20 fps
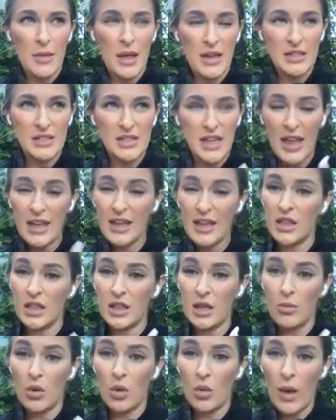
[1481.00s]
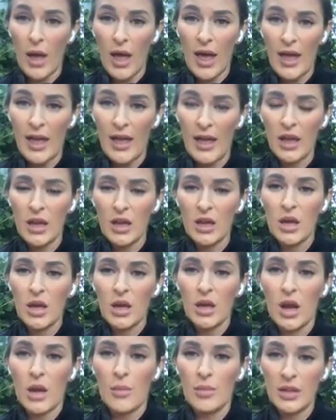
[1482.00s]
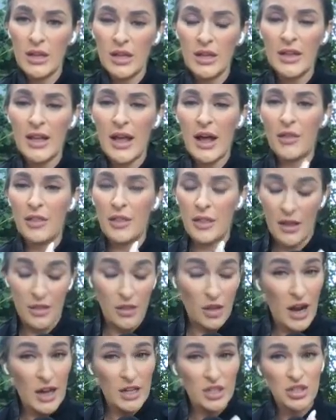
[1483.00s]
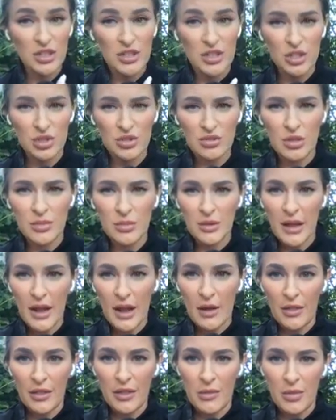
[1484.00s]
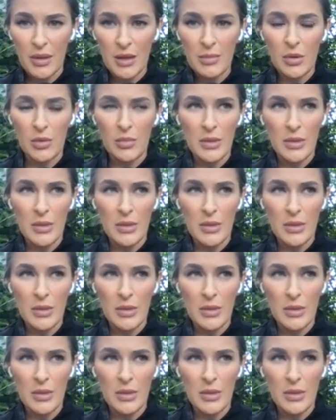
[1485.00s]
and taking them away completely healthy and they're actually extremely healthy people